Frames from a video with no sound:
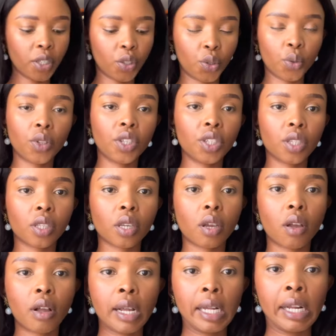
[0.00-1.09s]
do these
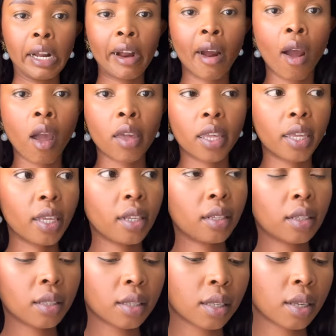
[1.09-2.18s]

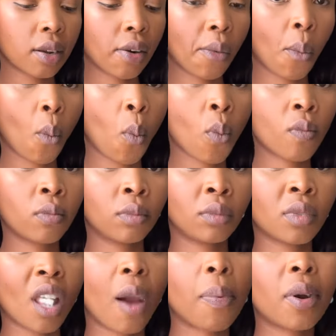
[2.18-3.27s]
heels.
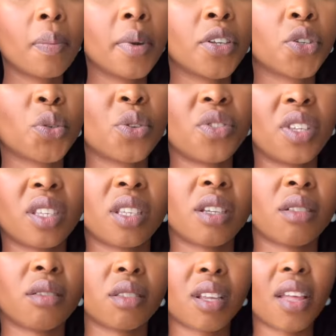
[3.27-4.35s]
I'll probably do these
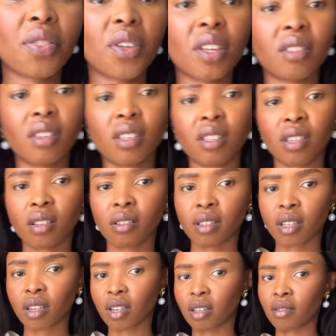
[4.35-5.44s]
heels. I think these heels
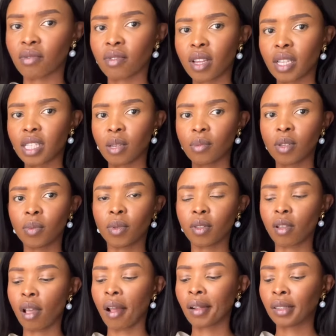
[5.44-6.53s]
are
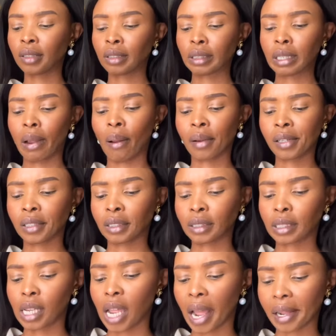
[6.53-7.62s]
acceptable.
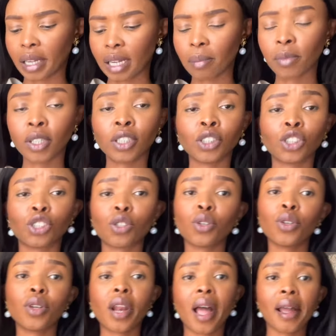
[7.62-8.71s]
Yeah, I'm going to show
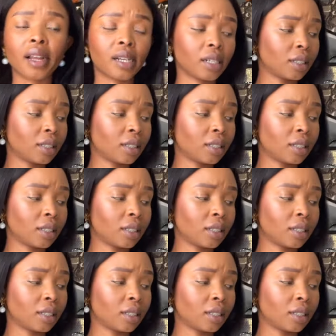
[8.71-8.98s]
you like